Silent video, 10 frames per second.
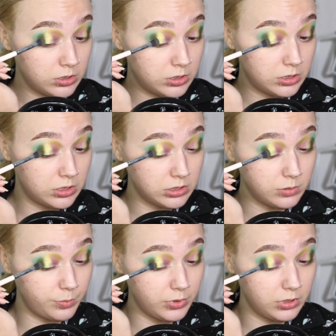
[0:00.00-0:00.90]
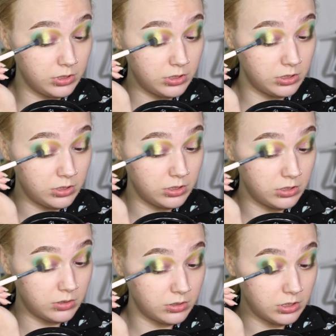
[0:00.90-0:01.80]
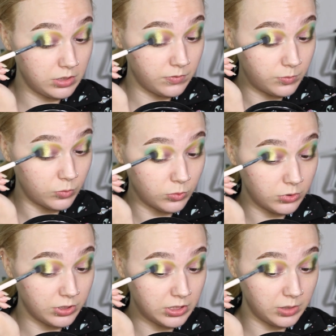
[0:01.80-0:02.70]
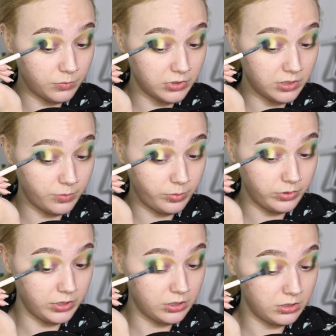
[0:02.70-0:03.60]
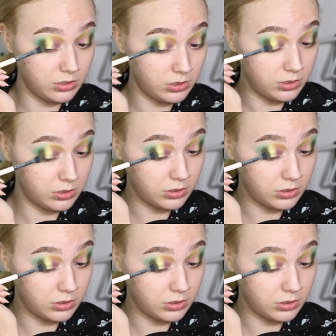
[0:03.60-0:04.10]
stamp it, have a more seamless blend.